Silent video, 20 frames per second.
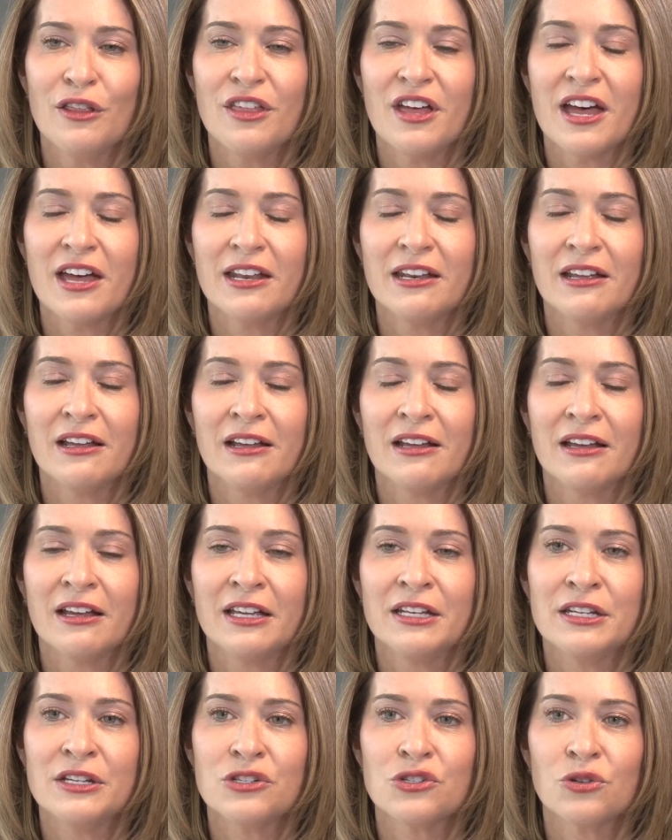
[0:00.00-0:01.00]
that uh,
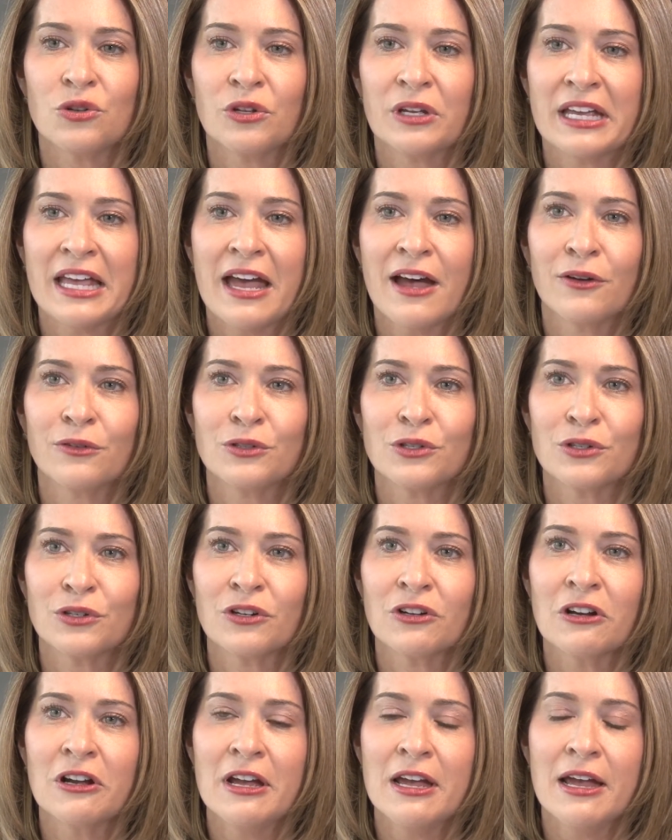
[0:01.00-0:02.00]
initial
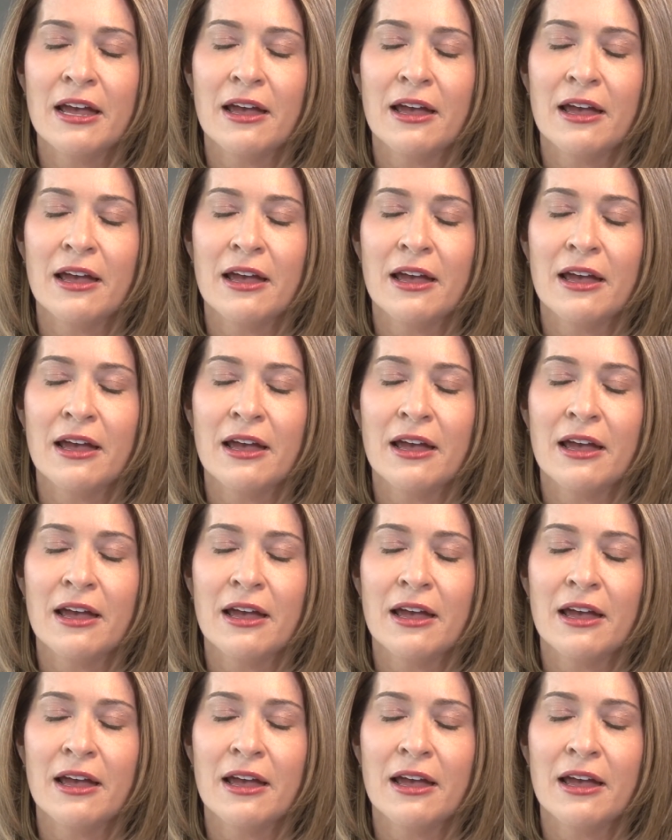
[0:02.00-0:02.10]
encounter.